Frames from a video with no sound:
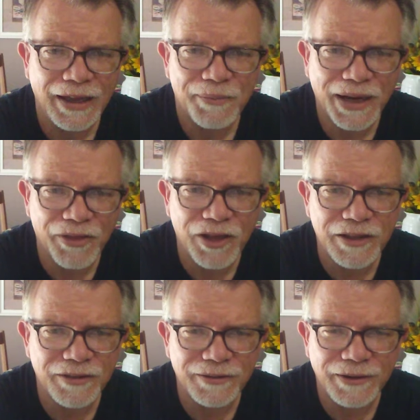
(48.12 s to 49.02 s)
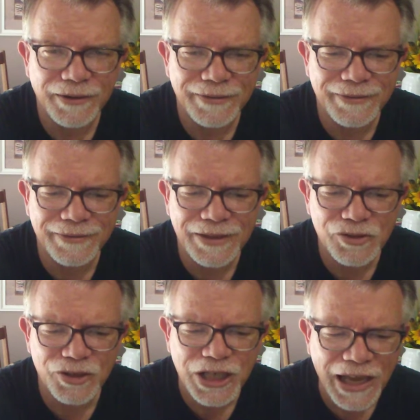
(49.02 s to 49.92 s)
But I think
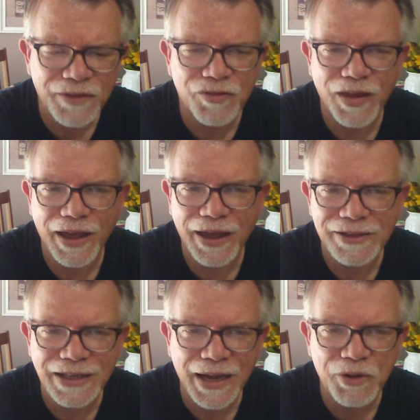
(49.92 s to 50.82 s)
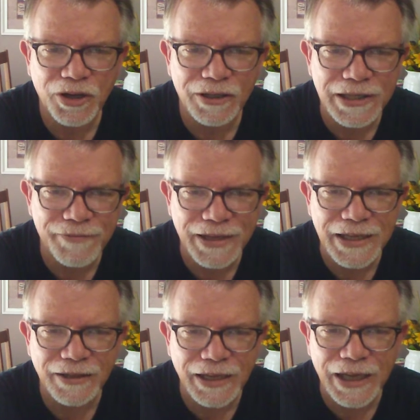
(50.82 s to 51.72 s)
these are 10 things, and I'm going to leave
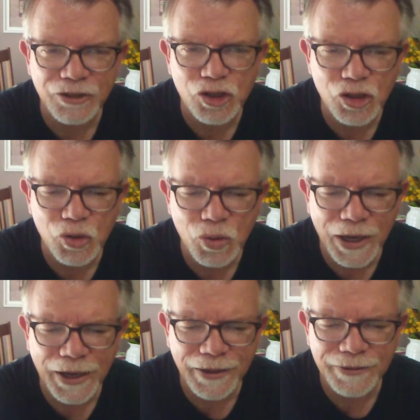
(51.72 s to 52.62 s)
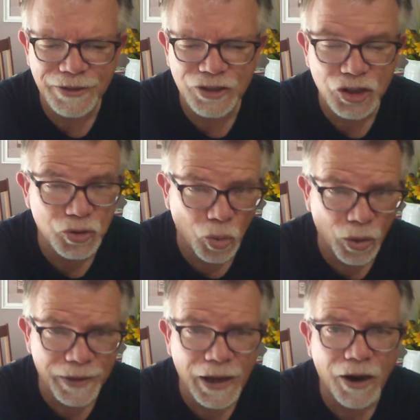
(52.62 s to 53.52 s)
the link to the
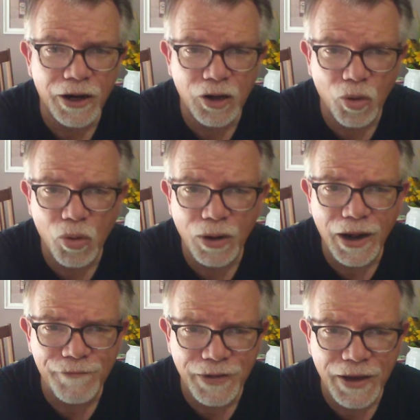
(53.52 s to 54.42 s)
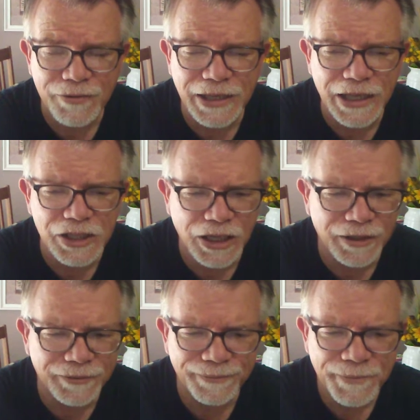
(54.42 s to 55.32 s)
story, the article where I found these,
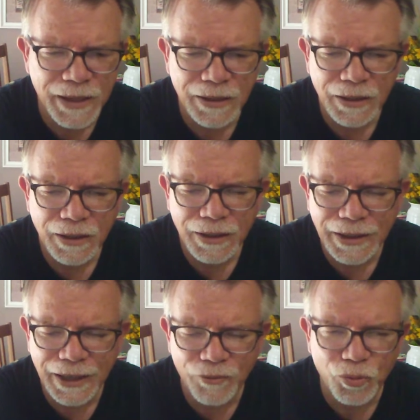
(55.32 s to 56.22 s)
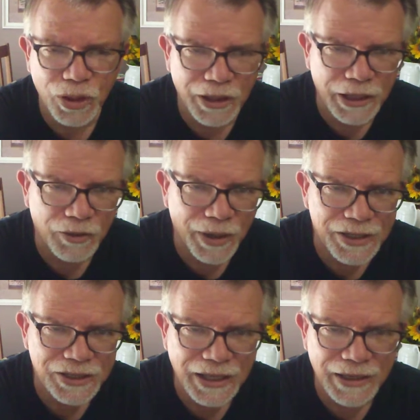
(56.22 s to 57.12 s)
a real
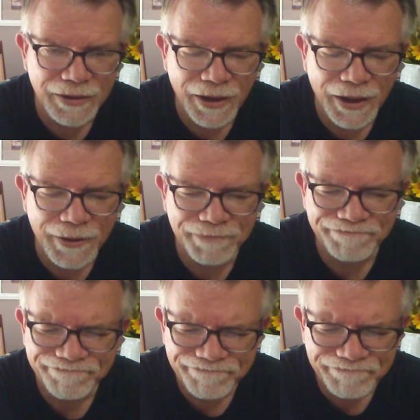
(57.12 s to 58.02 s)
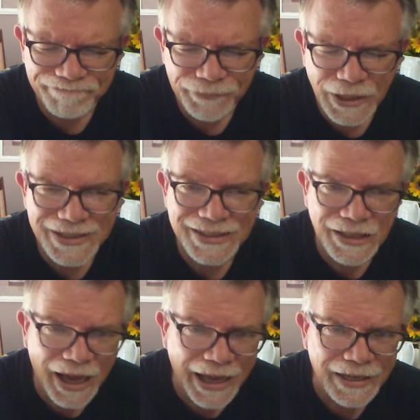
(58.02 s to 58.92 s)
interesting
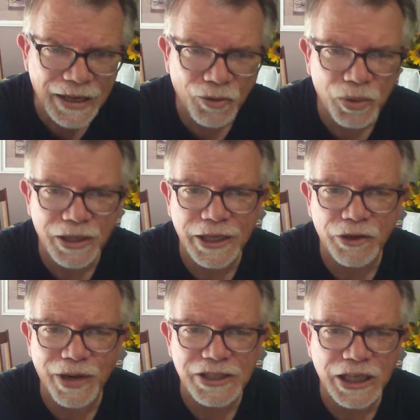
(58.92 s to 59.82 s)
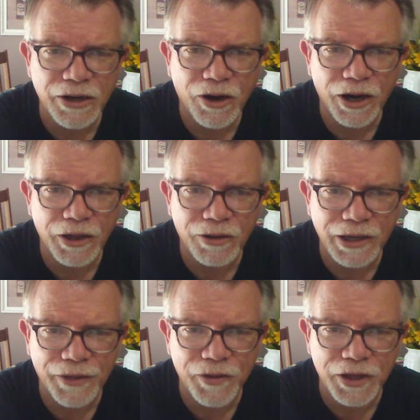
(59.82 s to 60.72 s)
site and a real interesting article,
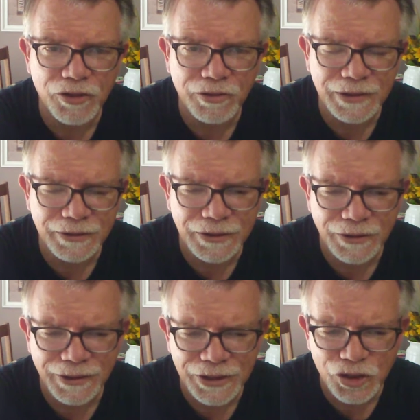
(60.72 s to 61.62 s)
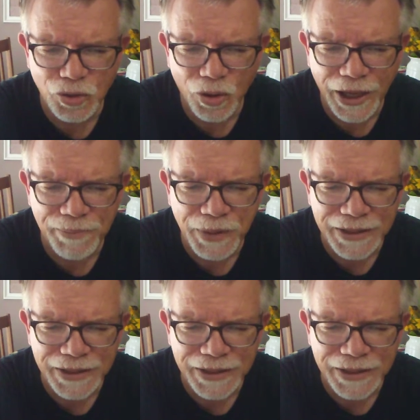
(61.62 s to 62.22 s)
and I think you'll enjoy it.